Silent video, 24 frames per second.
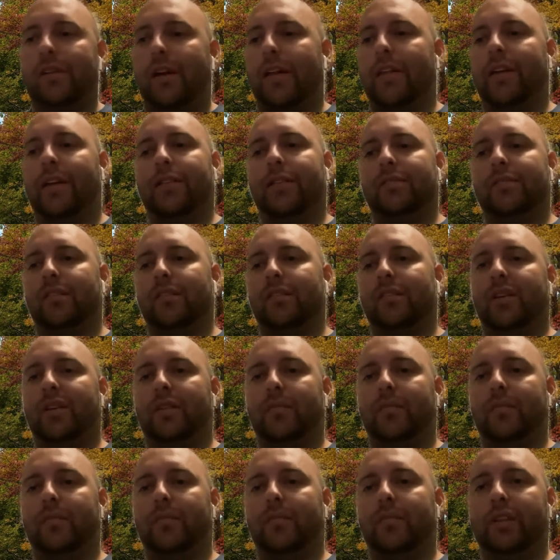I think it's going to be a
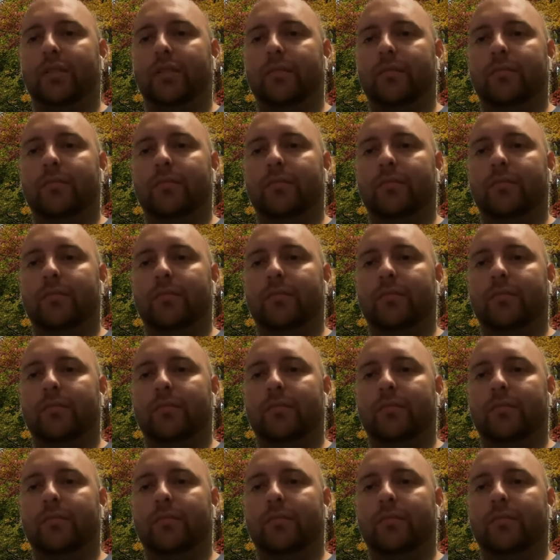complete